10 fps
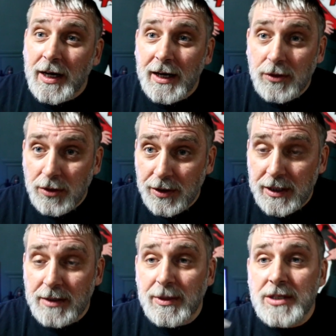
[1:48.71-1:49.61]
and I'm
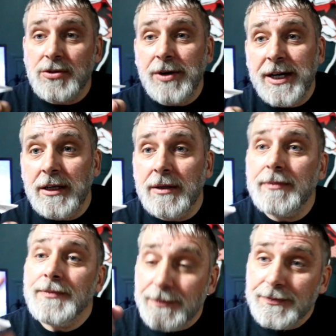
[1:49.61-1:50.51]
gonna demonstrate it
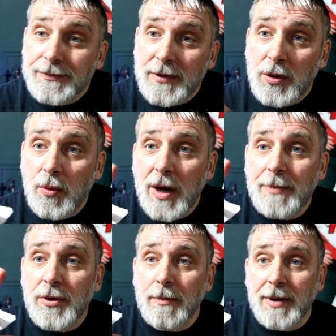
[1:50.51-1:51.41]
you
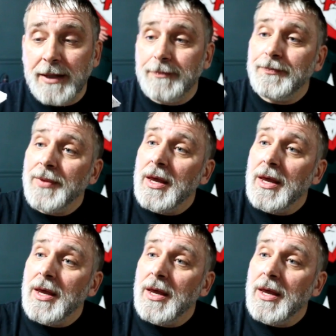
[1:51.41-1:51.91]
wipe your butt